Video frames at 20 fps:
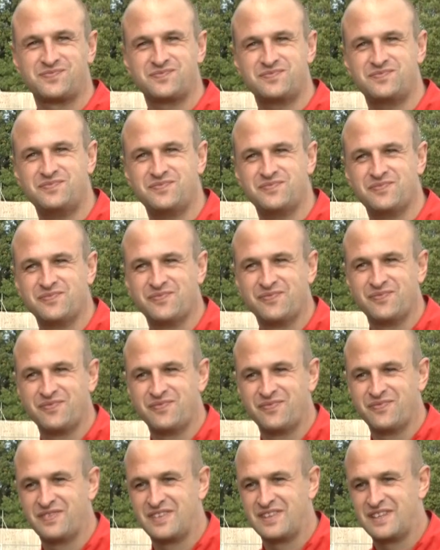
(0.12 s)

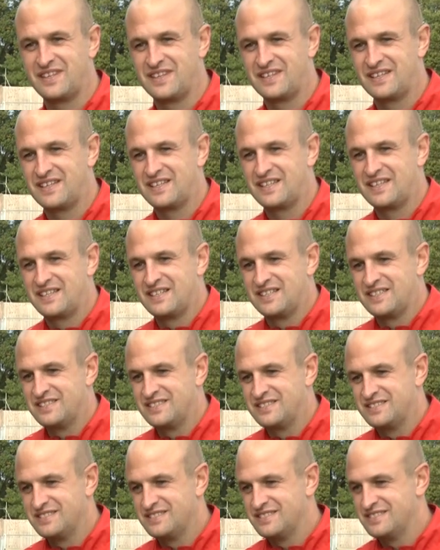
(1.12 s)

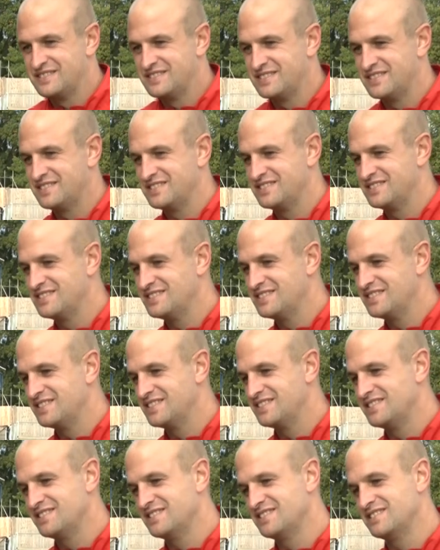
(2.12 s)

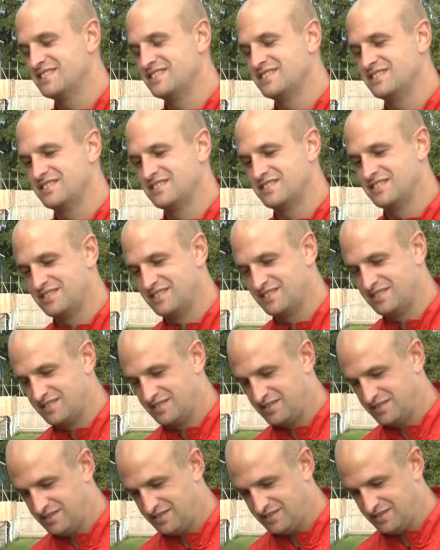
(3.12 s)

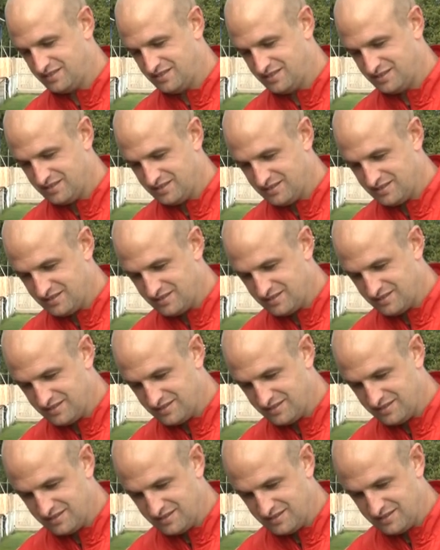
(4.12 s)

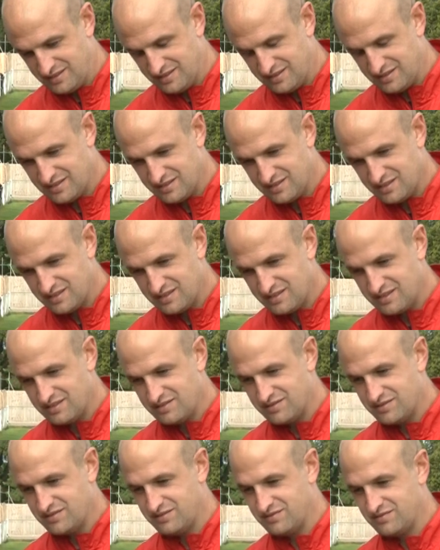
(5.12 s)

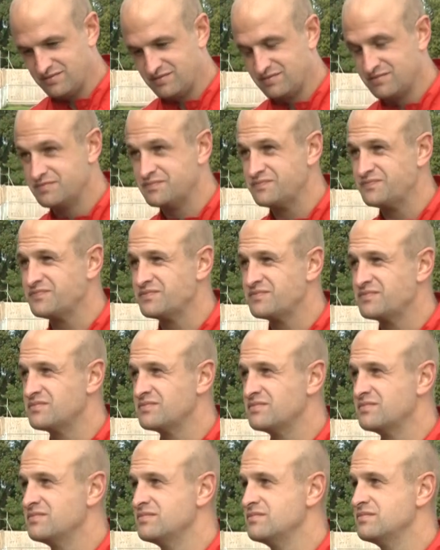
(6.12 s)

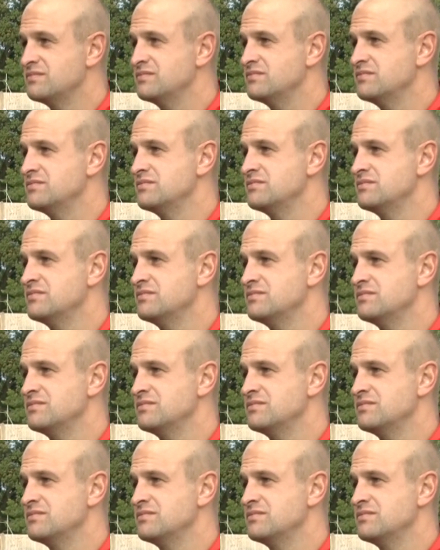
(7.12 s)
This person isn't speaking.